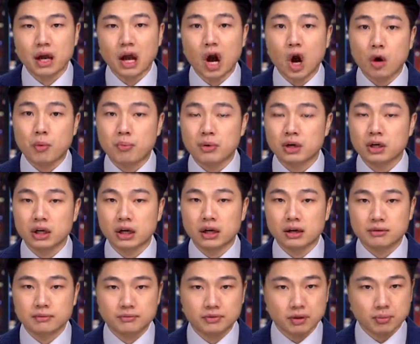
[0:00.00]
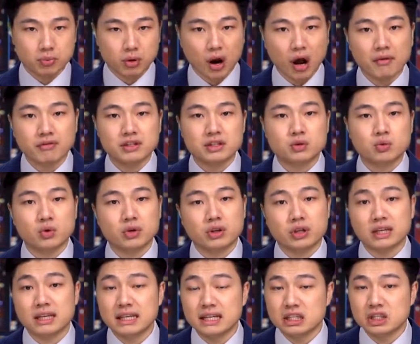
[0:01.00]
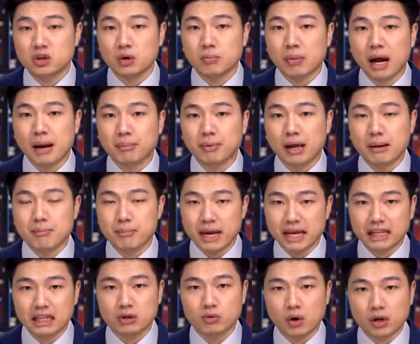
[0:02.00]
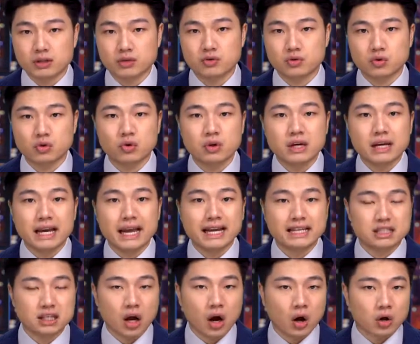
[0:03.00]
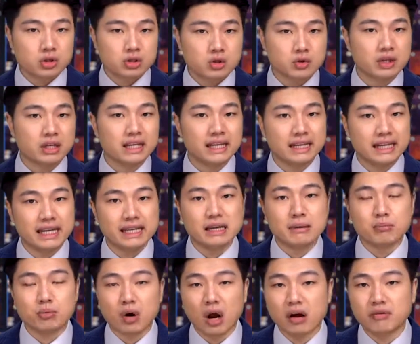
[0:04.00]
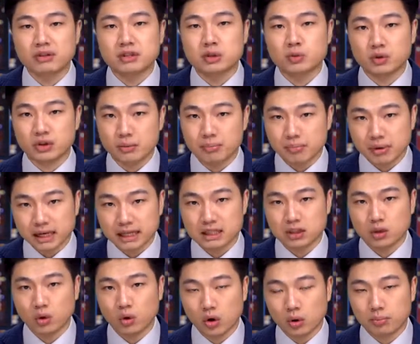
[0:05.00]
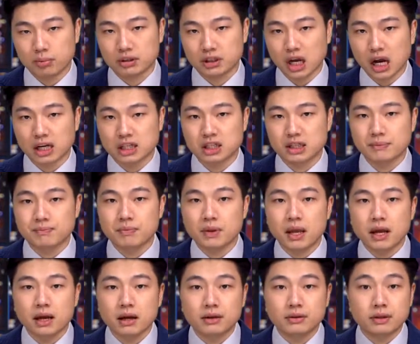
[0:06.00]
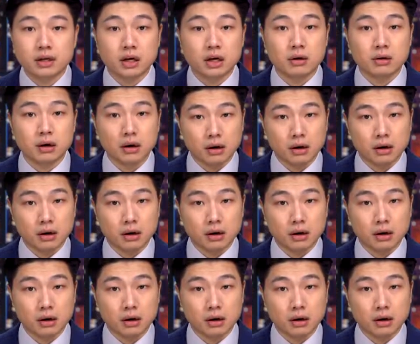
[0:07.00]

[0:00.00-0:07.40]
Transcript: Alberta, the province where the Keystone Pipeline mainly runs through, it's also the Canadian province with the biggest oil production. Their